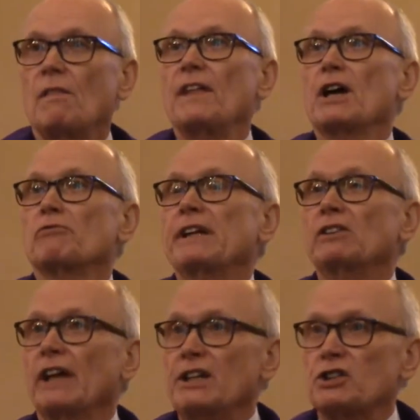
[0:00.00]
their
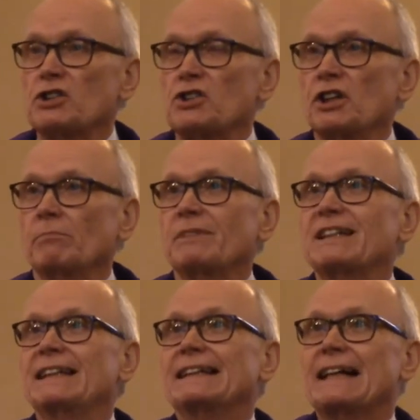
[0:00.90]

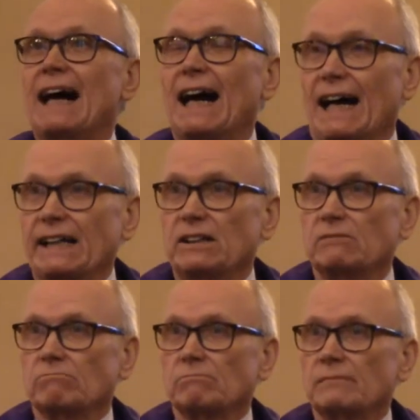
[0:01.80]
relationship to God,
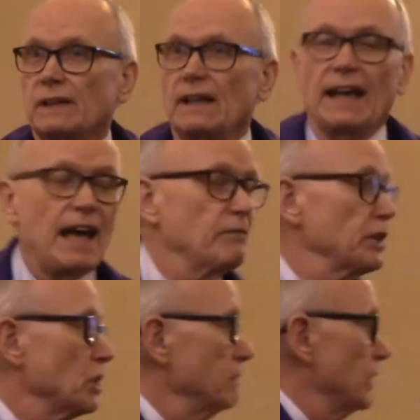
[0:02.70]
have
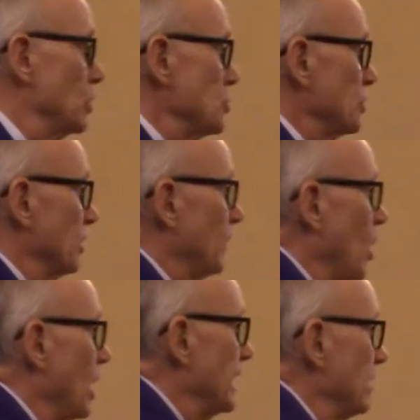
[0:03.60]
a conversion of
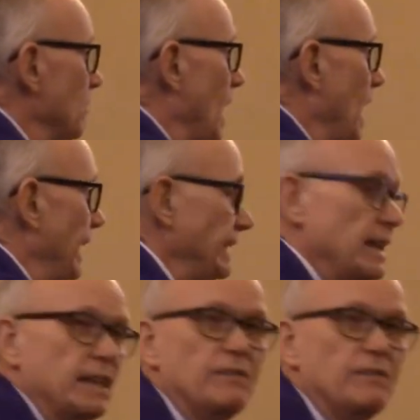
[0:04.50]
heart and mind.